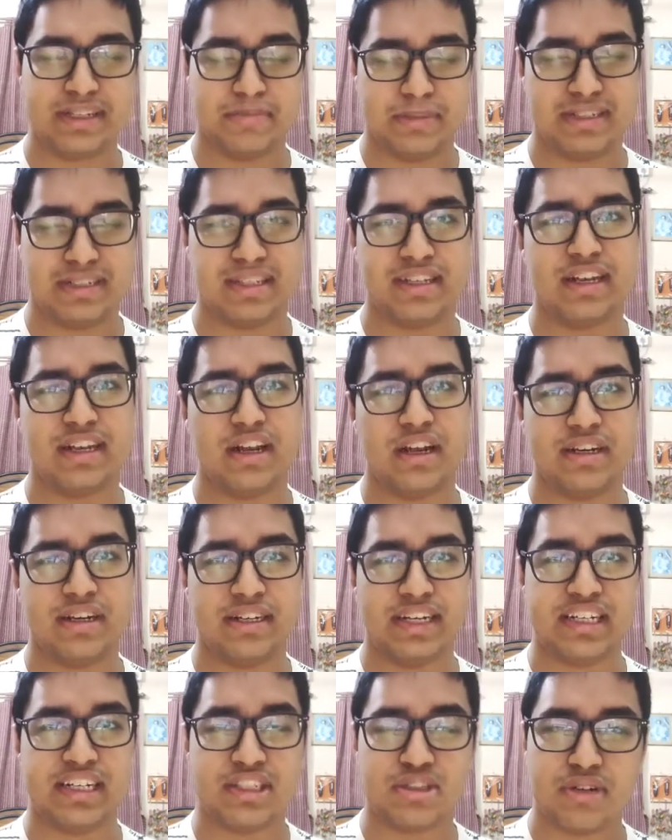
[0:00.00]
basically on
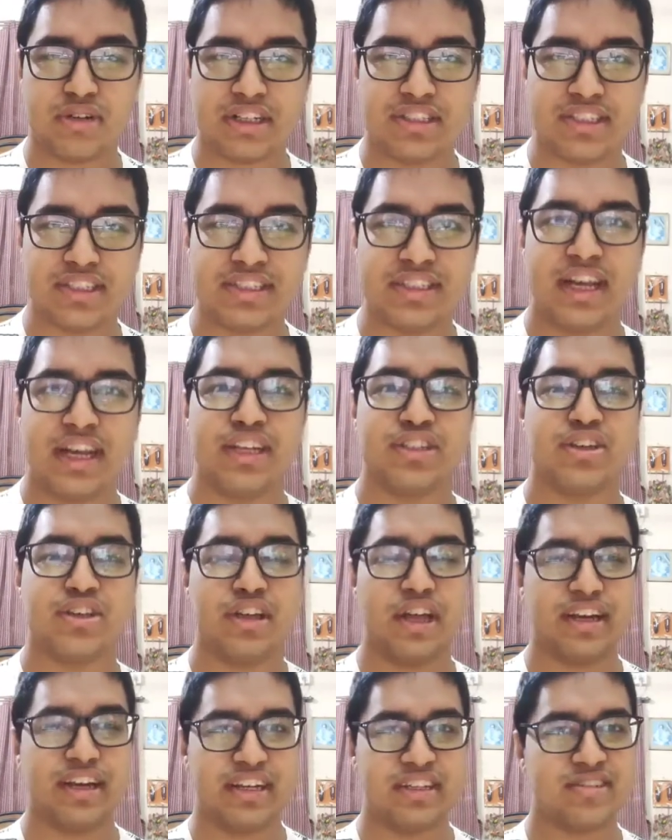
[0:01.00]
data structures. So
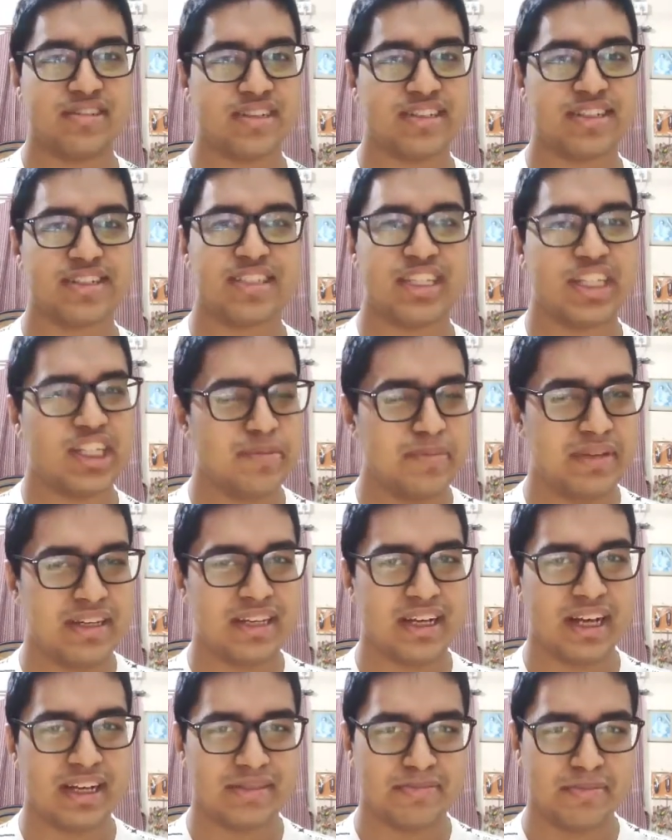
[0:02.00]
your data structures need to be
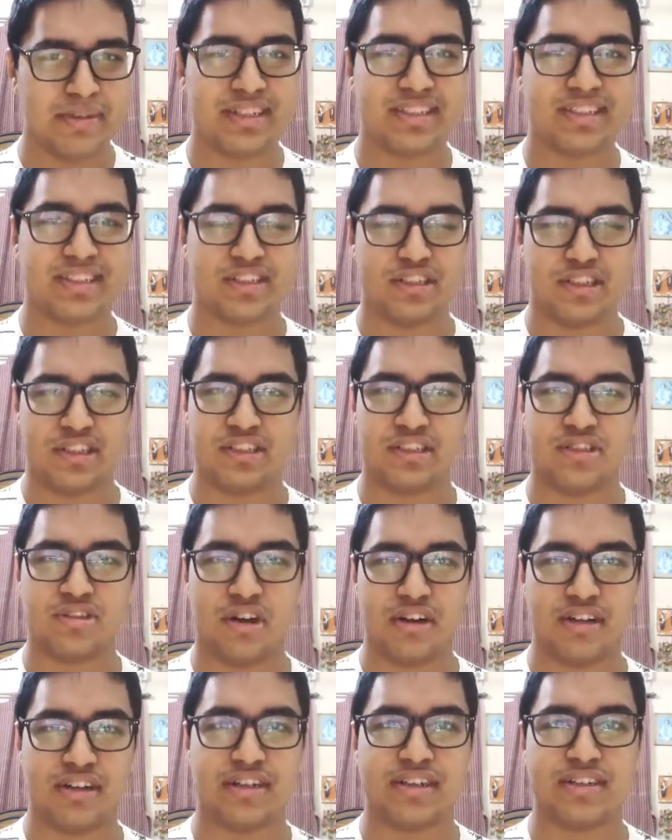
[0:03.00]
a bit
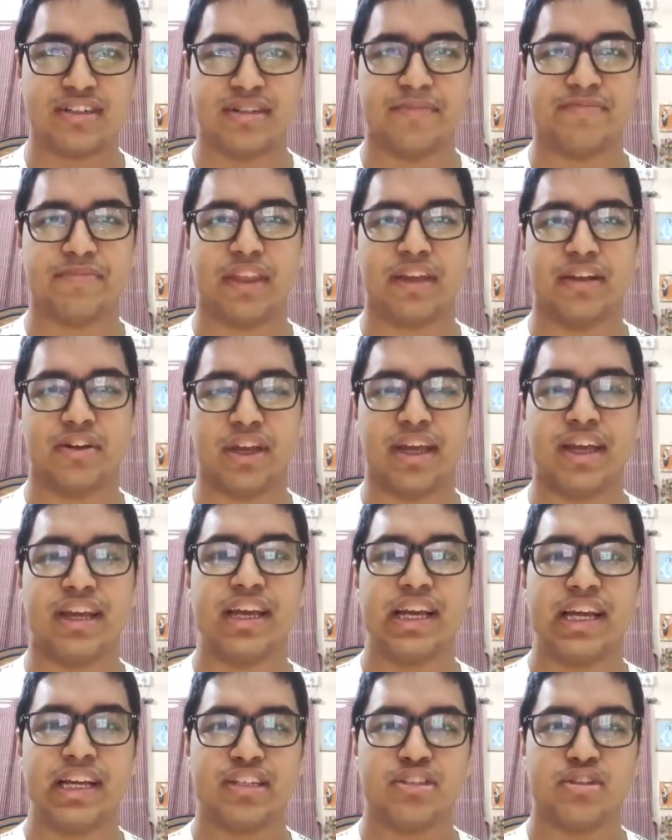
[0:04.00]
stronger. Okay,
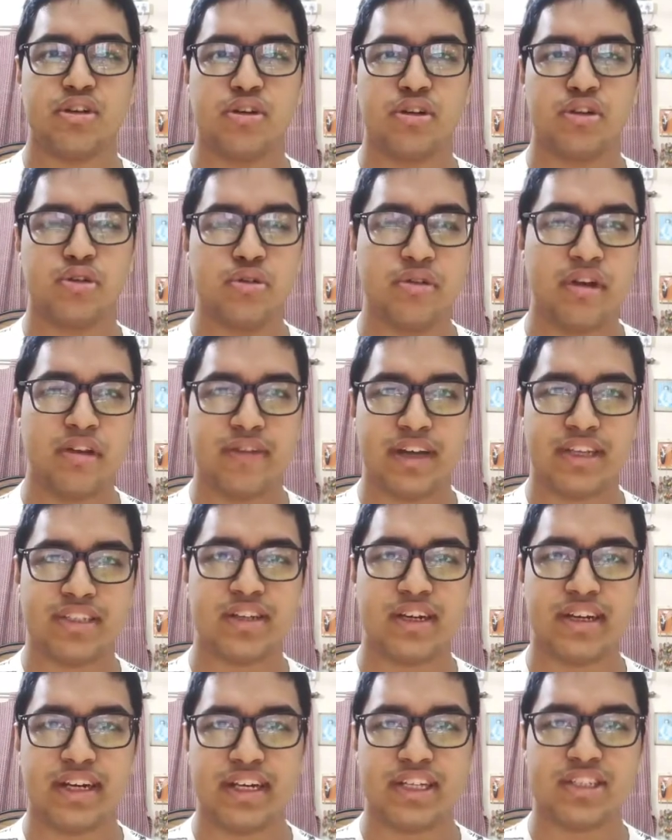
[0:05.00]
so do revise
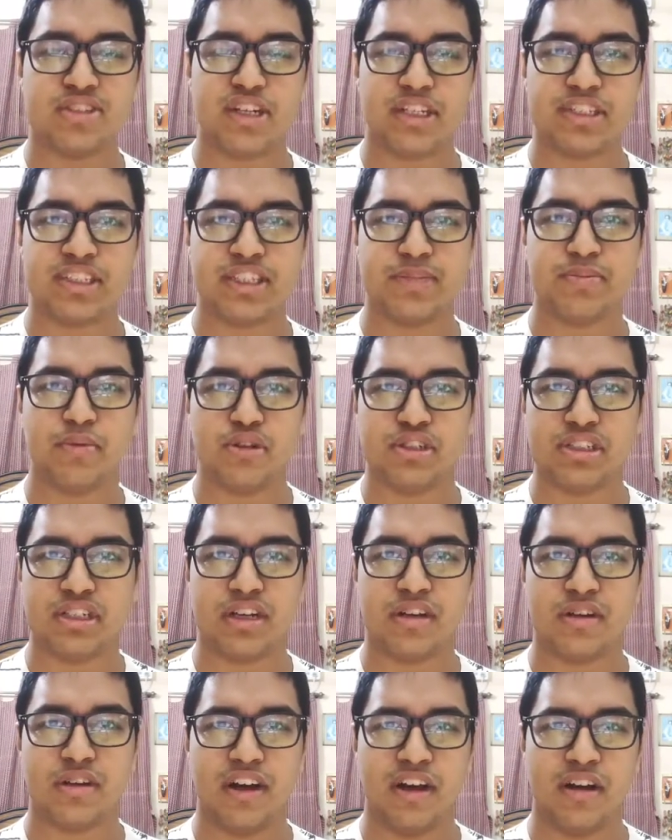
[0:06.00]
the data structures
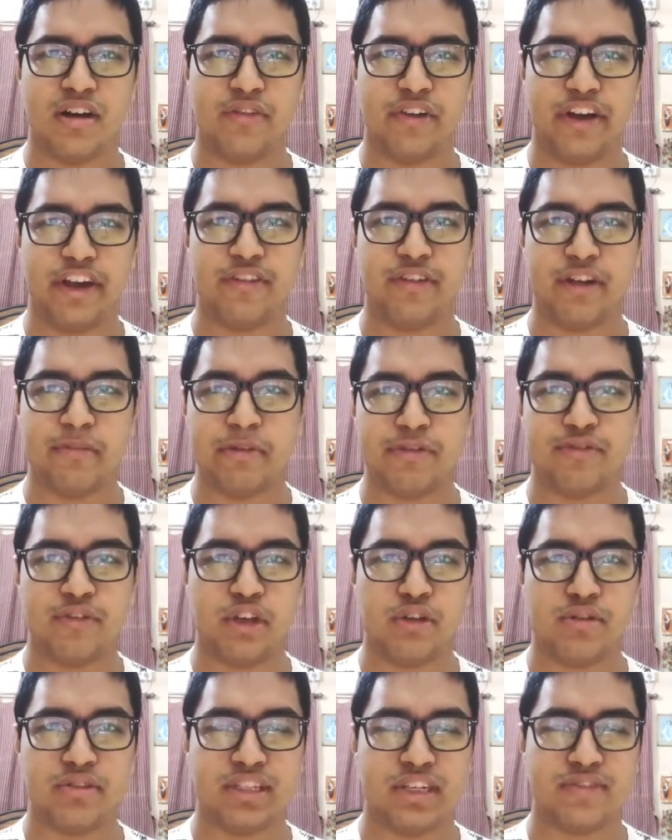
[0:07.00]
portion very well before
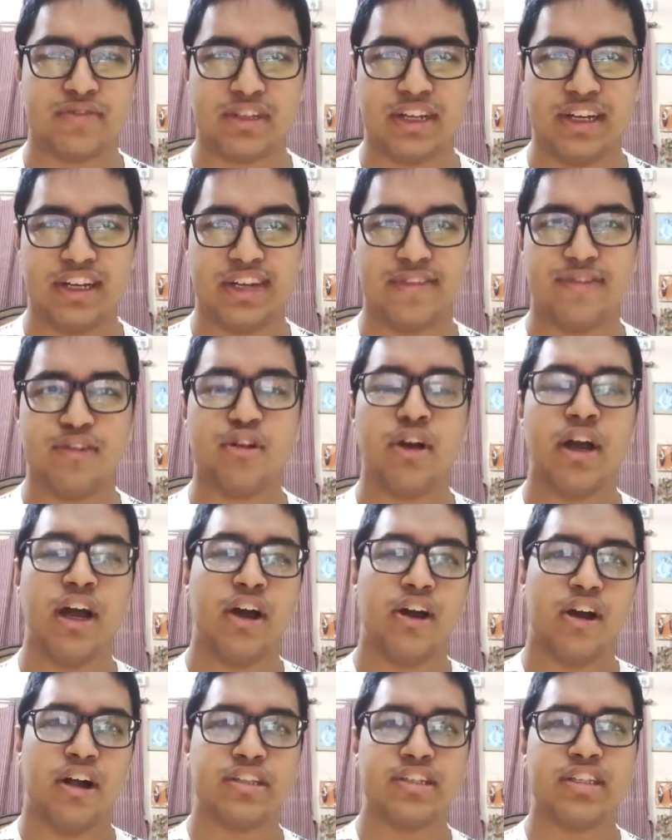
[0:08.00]
you sit for the interview.
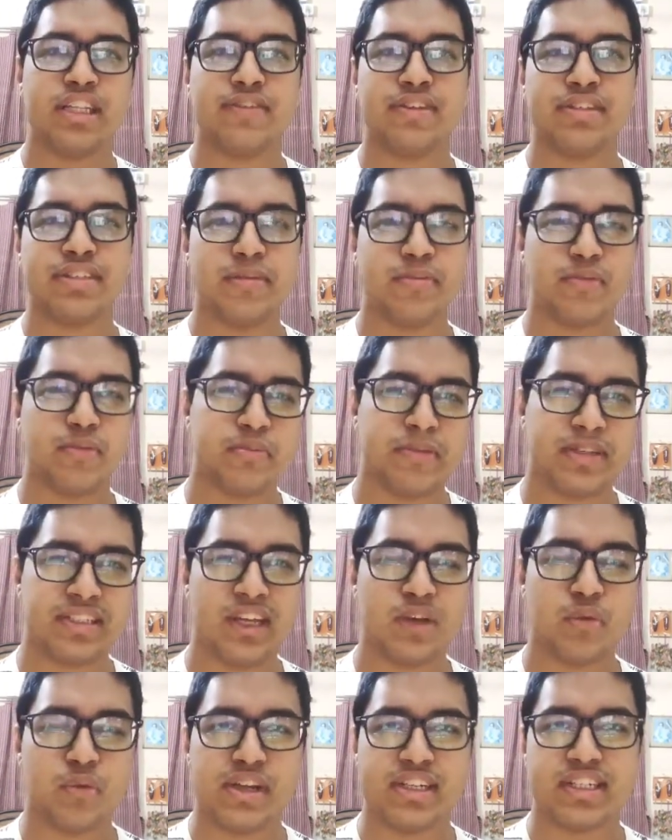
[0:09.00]
Also there were some
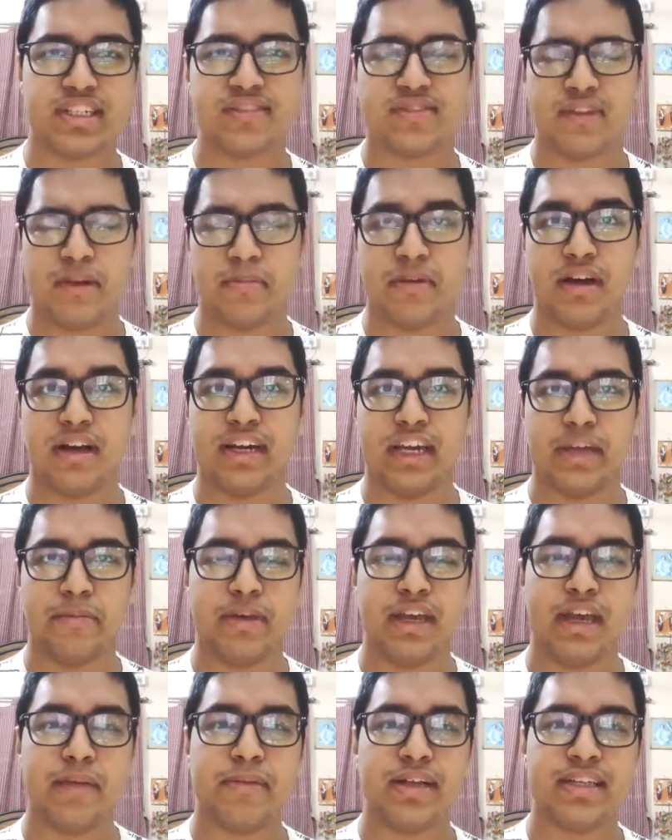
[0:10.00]
basic questions from
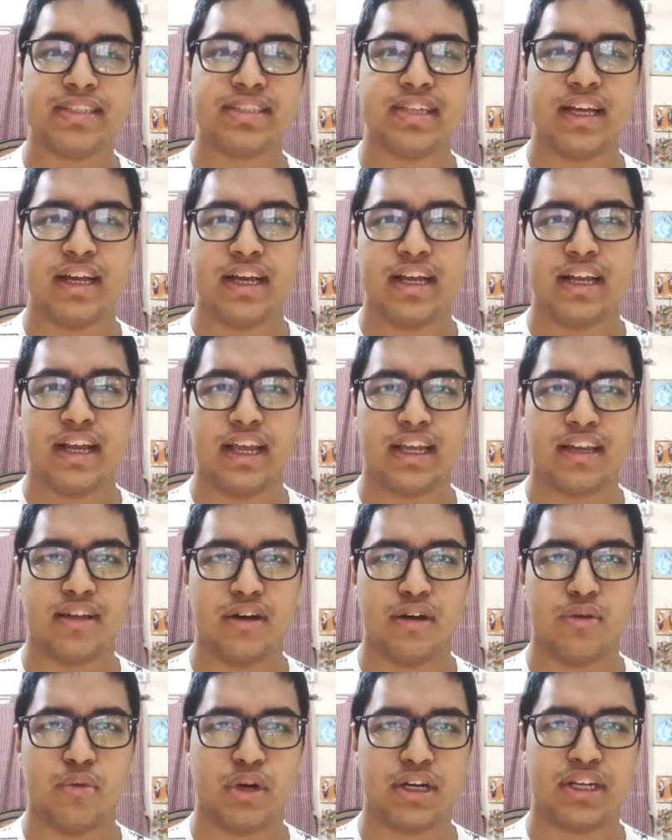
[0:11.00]
DBMS, like
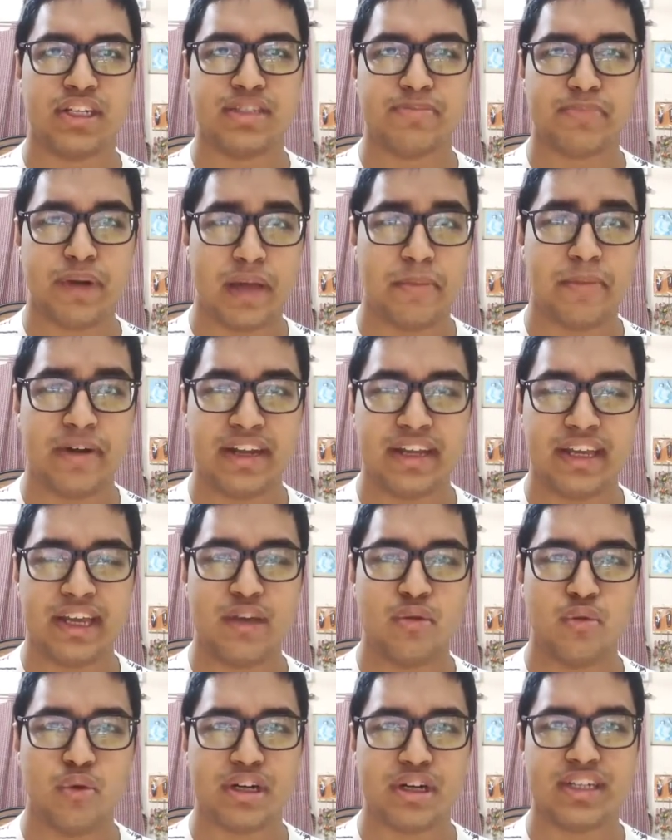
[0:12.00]
what is primary
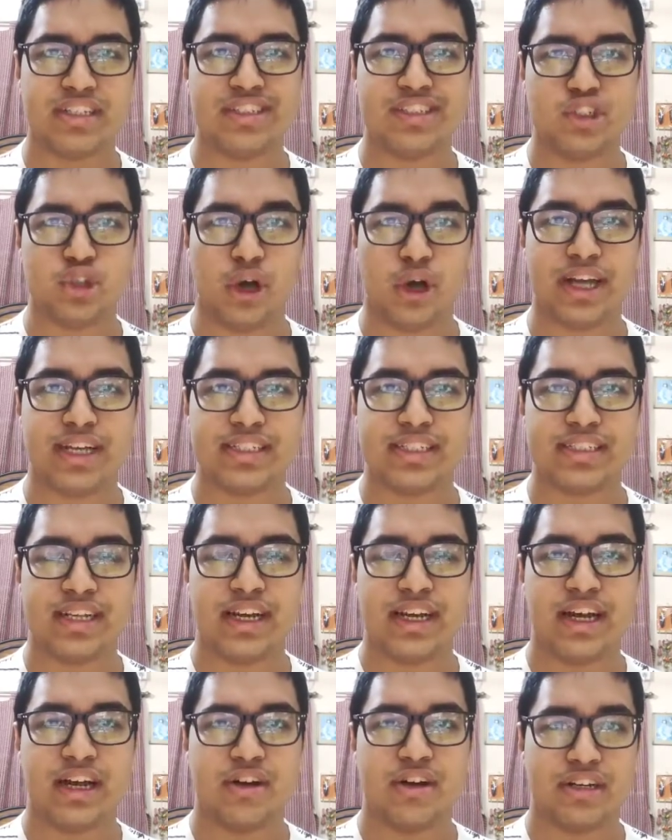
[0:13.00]
key, what is join,
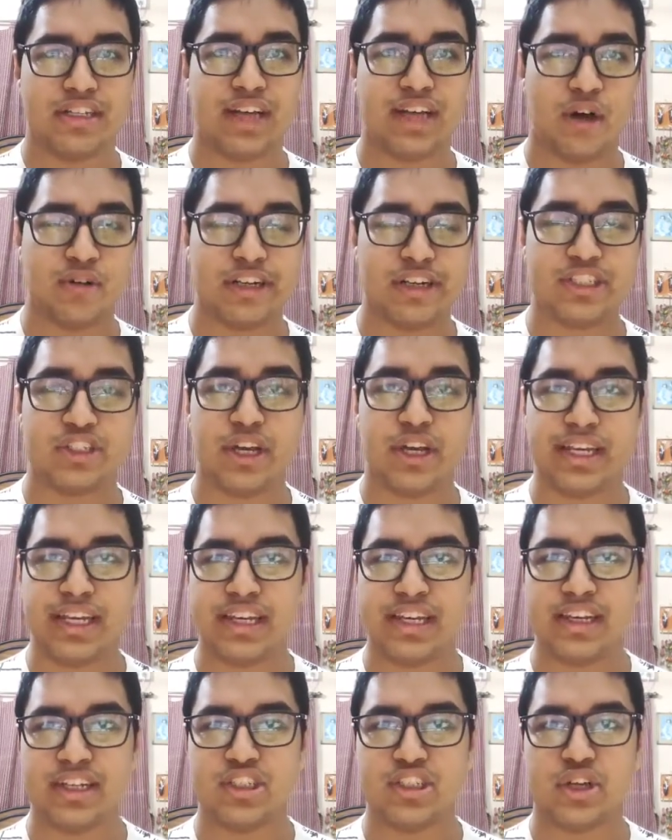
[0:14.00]
what is outer join,
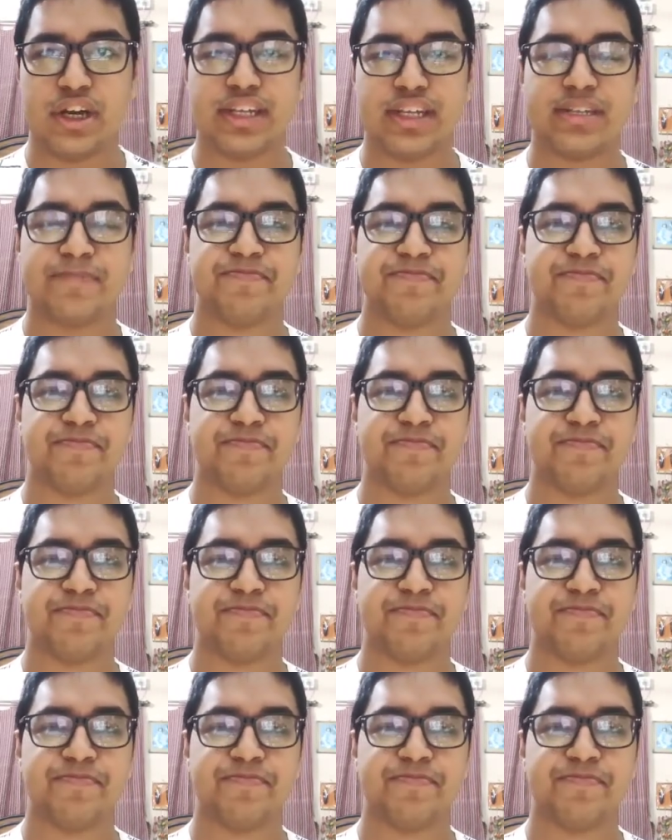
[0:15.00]
inner join,